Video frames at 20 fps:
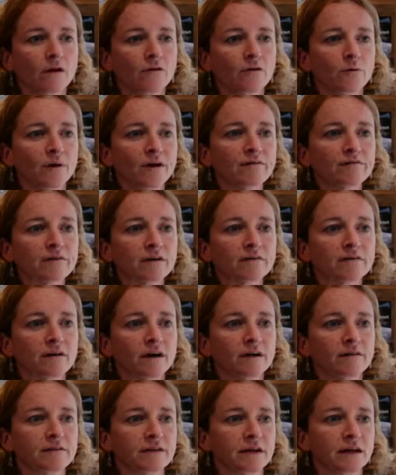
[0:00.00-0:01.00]
The West
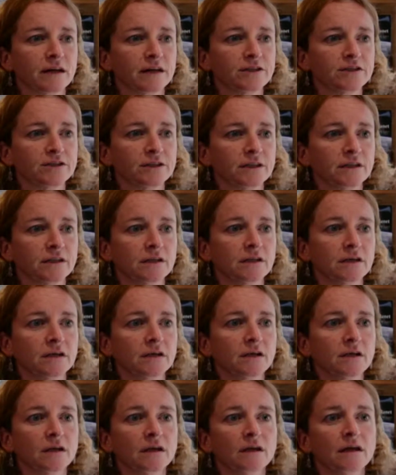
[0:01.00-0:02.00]
Antarctic ice sheet
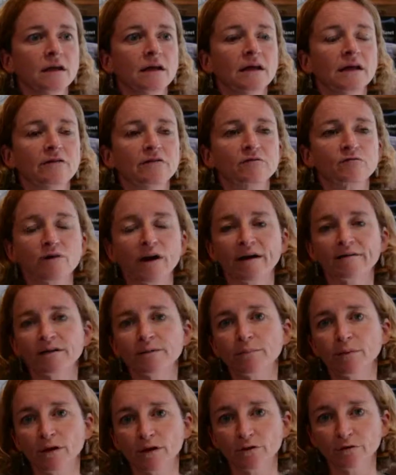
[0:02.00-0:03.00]
is
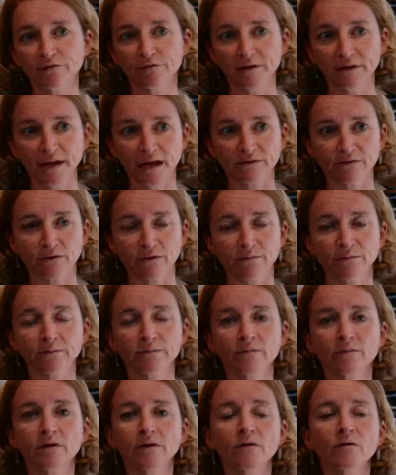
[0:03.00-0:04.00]
grounded below sea level,
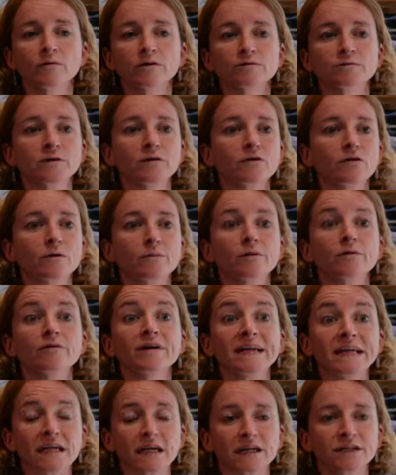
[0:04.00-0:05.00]
which we call a
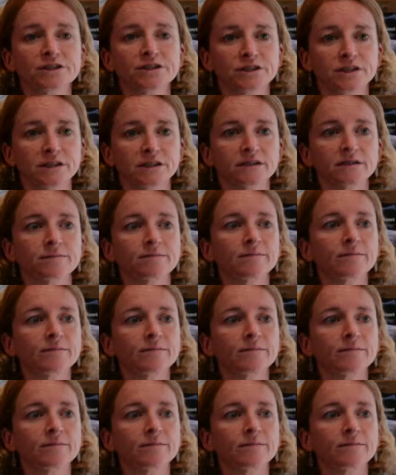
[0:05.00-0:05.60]
marine ice sheet.